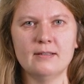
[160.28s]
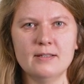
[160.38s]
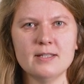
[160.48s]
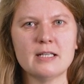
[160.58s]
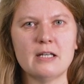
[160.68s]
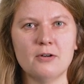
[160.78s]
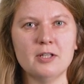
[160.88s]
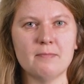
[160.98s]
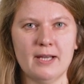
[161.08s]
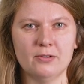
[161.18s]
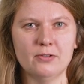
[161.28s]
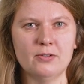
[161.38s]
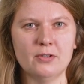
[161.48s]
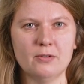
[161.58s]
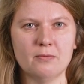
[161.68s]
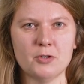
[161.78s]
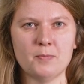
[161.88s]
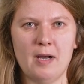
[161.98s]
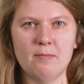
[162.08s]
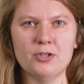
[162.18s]
This cloning method was
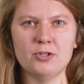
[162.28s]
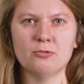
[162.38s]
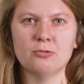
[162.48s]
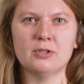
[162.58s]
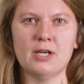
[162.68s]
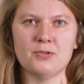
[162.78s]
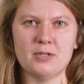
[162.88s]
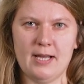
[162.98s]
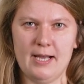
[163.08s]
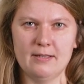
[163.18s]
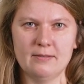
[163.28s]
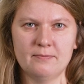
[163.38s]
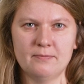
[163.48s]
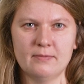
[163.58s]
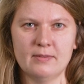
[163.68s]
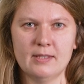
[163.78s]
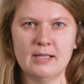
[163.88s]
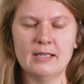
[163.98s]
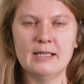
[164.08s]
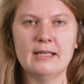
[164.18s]
published in 2009.
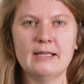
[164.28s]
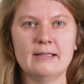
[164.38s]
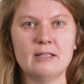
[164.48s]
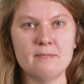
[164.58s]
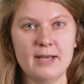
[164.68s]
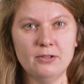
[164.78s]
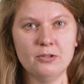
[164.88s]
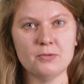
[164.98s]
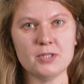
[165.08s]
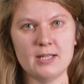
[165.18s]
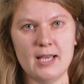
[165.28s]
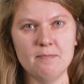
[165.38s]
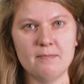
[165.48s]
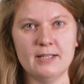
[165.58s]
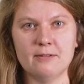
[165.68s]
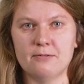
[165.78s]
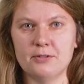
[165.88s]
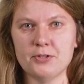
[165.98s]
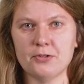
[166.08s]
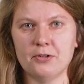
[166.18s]
The method was named by the
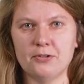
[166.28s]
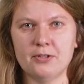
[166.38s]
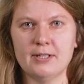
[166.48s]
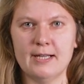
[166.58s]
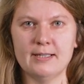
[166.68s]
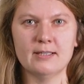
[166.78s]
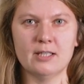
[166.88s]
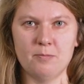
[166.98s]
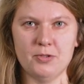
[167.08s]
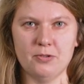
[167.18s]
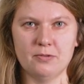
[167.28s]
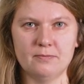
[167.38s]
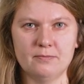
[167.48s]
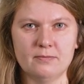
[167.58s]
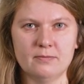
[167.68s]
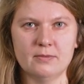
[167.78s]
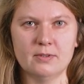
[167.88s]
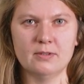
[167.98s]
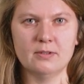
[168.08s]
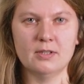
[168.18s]
first author Daniel Gibson.
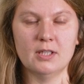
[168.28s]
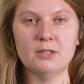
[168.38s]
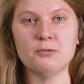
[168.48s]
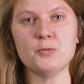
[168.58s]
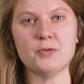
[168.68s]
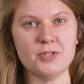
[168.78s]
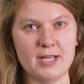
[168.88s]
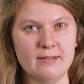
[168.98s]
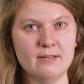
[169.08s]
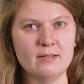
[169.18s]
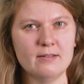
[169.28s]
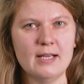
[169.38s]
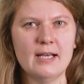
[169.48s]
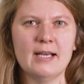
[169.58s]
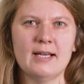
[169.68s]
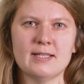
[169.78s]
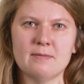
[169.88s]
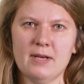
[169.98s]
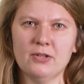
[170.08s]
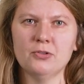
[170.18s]
It was presented as a
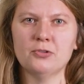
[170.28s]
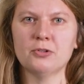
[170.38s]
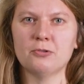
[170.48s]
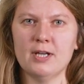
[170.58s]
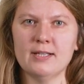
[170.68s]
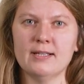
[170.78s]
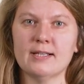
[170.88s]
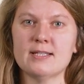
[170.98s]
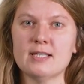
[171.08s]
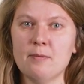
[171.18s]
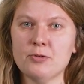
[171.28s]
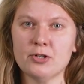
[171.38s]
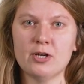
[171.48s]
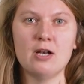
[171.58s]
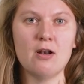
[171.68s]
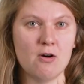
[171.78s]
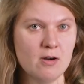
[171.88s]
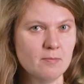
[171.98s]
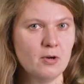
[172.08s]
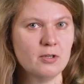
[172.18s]
method to create exceptionally
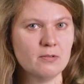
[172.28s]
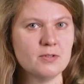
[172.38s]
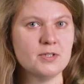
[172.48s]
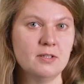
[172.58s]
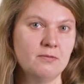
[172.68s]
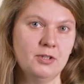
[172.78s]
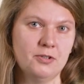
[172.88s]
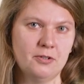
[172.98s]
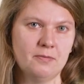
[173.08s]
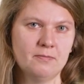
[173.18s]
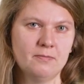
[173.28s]
long molecules in vitro.